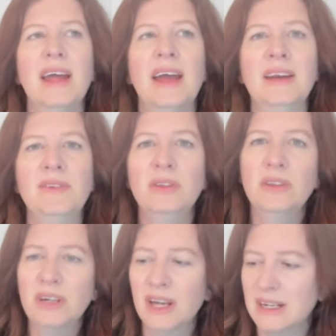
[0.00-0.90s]
And if you
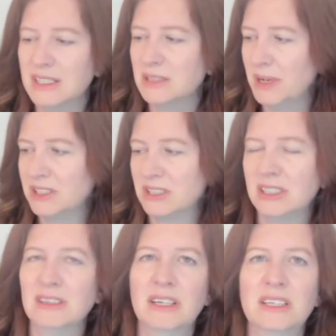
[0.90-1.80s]
look at
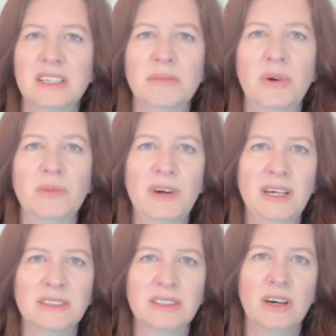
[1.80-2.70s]
especially LinkedIn
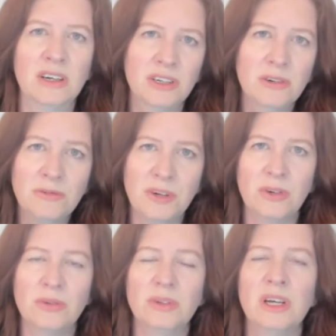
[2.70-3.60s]
profiles on your
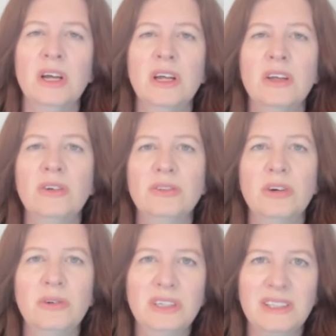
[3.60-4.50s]
phone, you'll
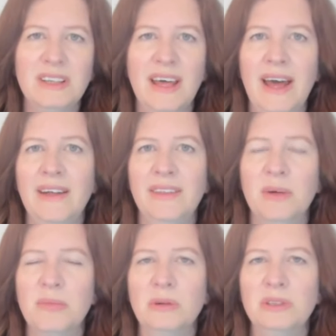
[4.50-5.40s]
notice that
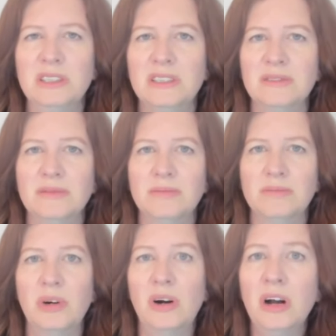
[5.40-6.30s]
the most
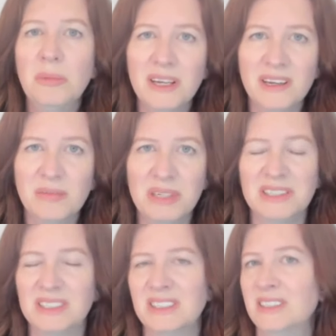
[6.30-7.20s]
prominent
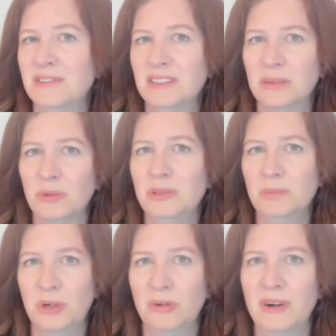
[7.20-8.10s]
pieces of someone's
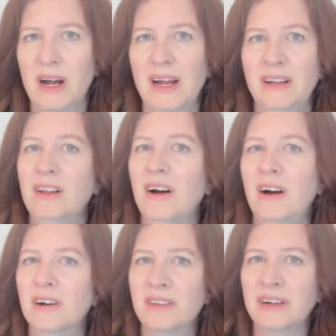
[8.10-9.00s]
profile
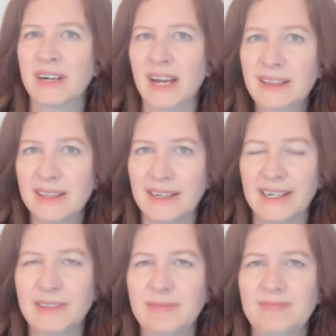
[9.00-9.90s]
are their
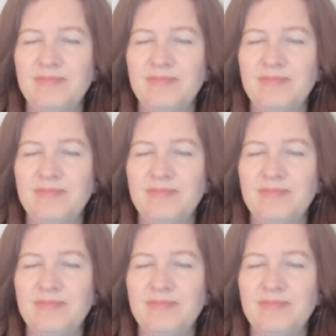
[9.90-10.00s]
headline